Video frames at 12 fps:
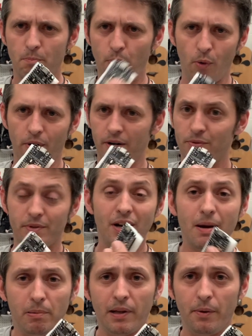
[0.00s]
boards, which I
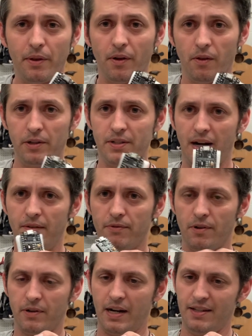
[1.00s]
play with all the time for
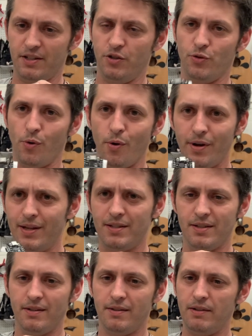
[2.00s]
all kinds of droids
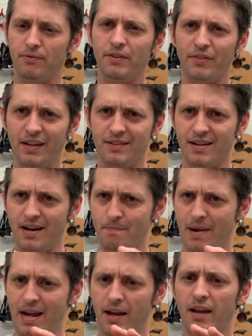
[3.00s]
and different things that I
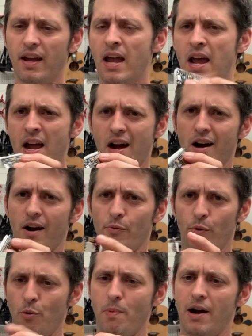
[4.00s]
make.
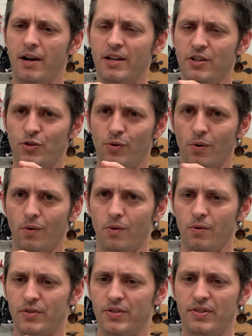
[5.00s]
Robot
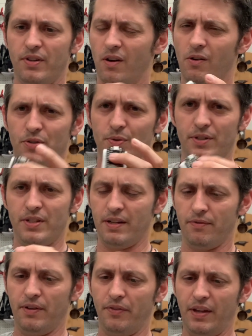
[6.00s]
controls, all sorts of
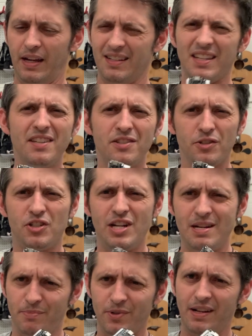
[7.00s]
different things. And these are
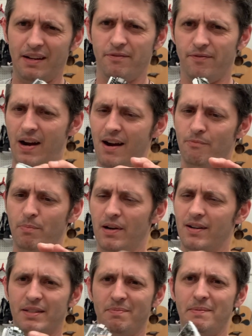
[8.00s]
cheap. They're like
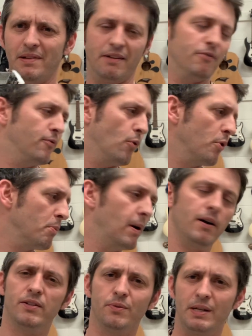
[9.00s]
$5, maybe like
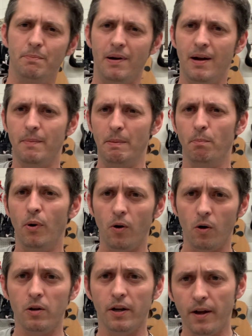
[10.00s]
$4 when you buy them in
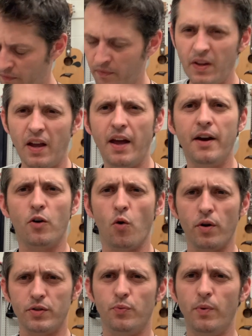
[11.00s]
bulk. And of
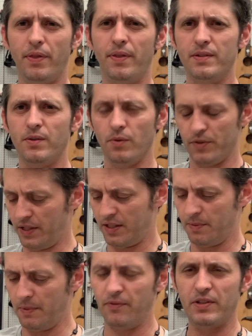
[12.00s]
course, with this whole
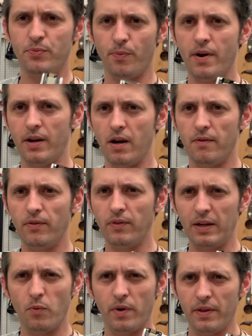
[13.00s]
system, if it's running off of
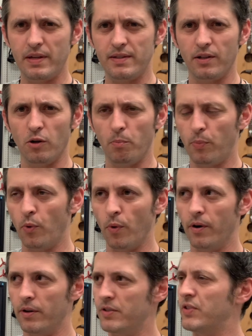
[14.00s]
like one of these little
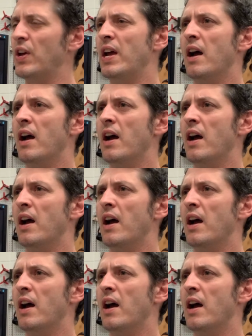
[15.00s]
boards,